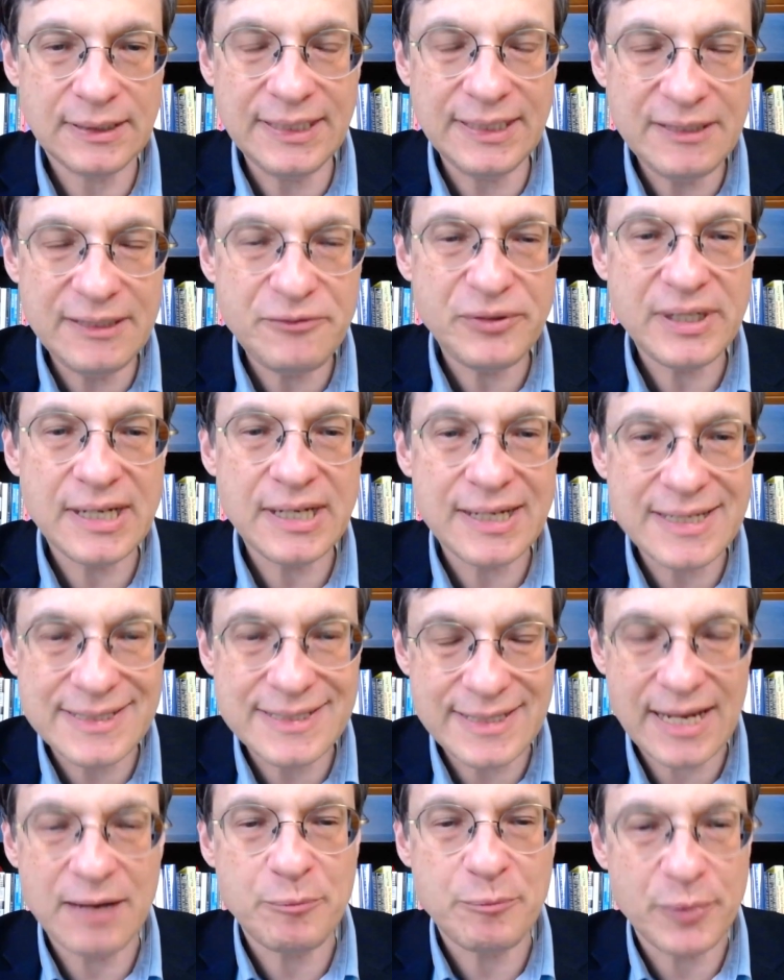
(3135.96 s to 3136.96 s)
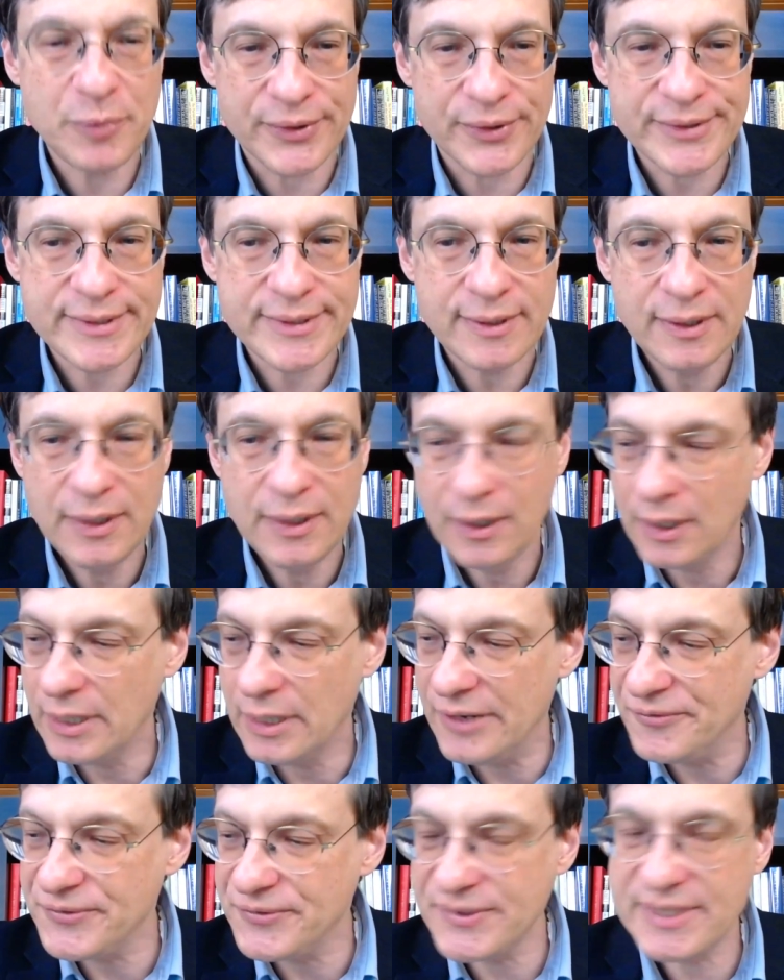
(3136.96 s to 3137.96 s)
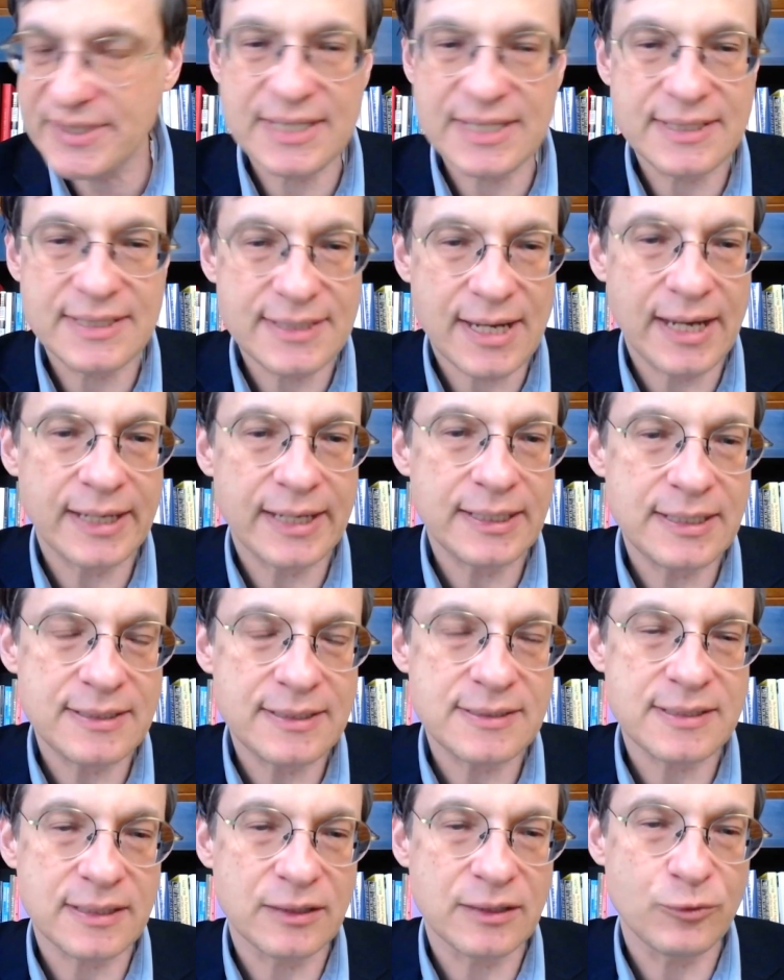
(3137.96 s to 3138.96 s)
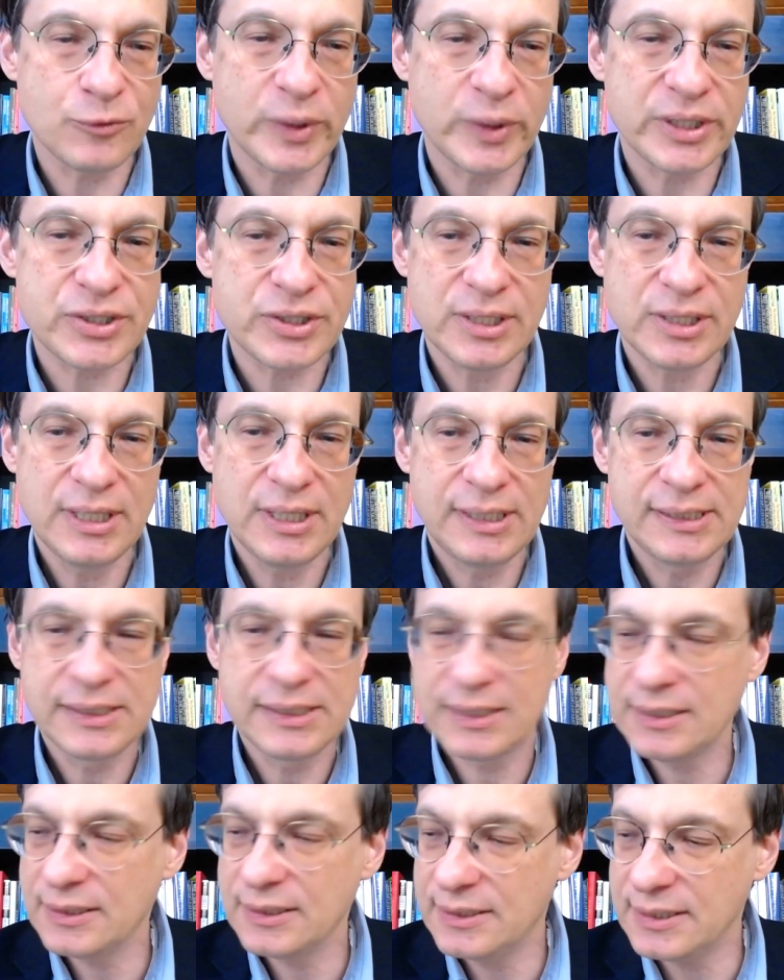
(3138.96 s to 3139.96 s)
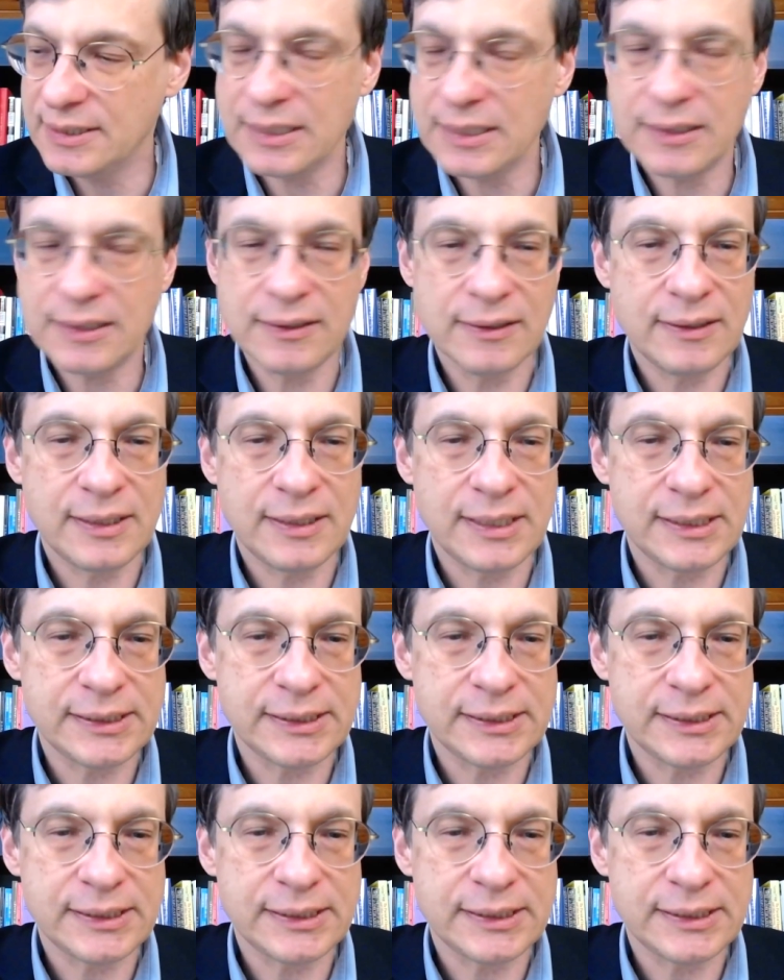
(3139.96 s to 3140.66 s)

living examples of societies in which the